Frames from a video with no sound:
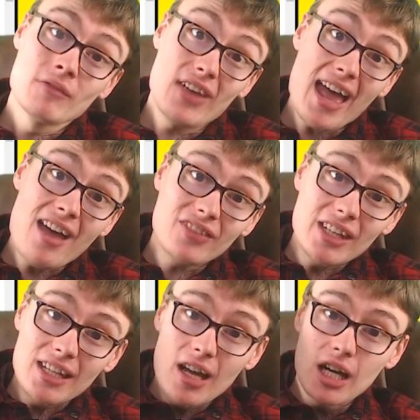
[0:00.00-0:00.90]
they're
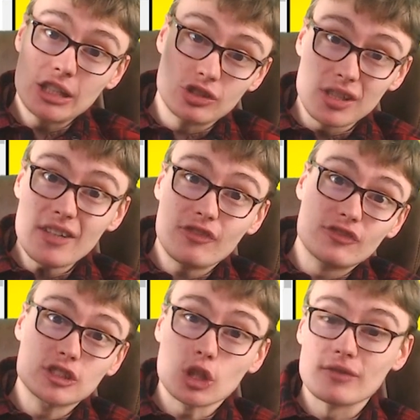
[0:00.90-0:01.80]
the uh,
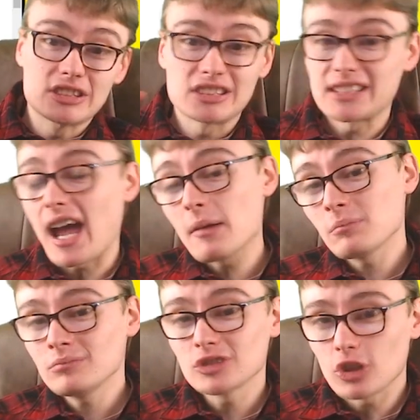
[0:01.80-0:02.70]
grifts or the
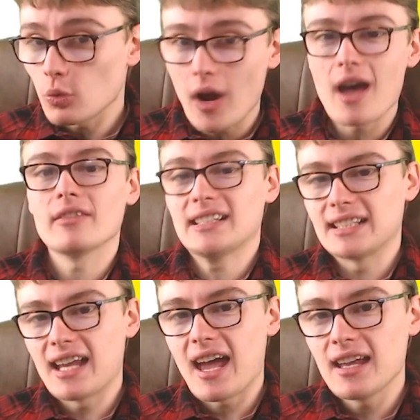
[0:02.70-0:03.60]
scams or whatever
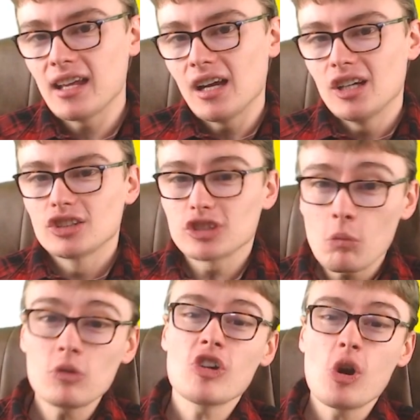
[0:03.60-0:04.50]
today.
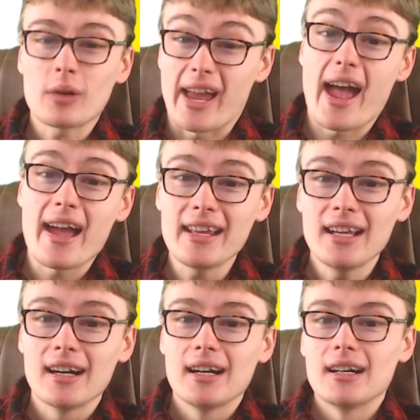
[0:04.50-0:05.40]
Some were
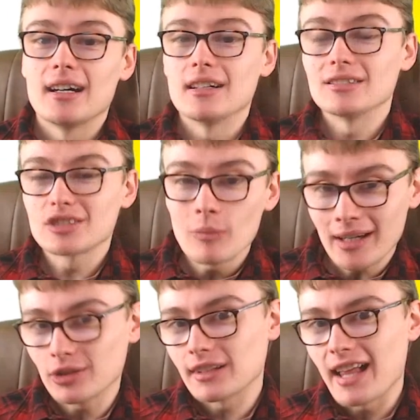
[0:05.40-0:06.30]
okay, some
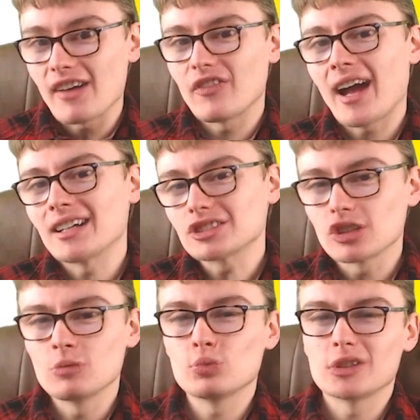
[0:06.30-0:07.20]
I could laugh at,
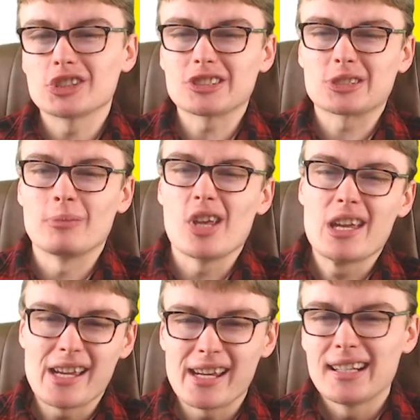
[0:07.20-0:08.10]
some were just
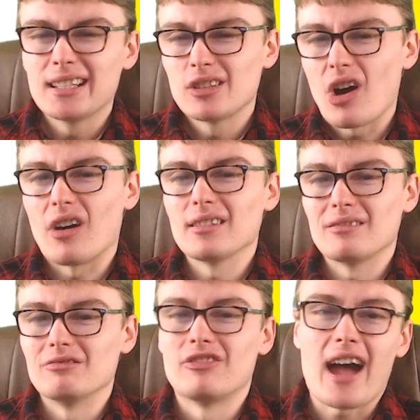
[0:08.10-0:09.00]
me, not
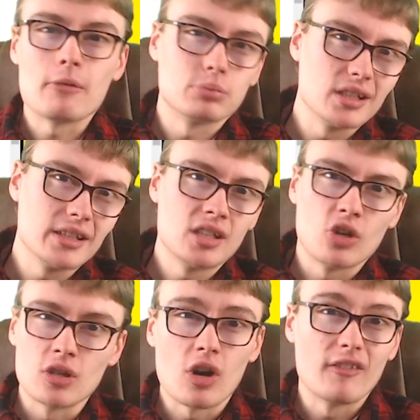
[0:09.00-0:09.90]
that brilliant
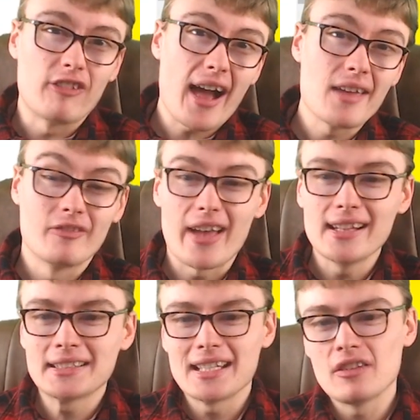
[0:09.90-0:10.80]
or not that
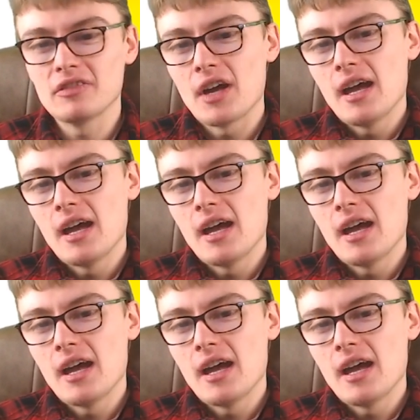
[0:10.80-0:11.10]
inventive.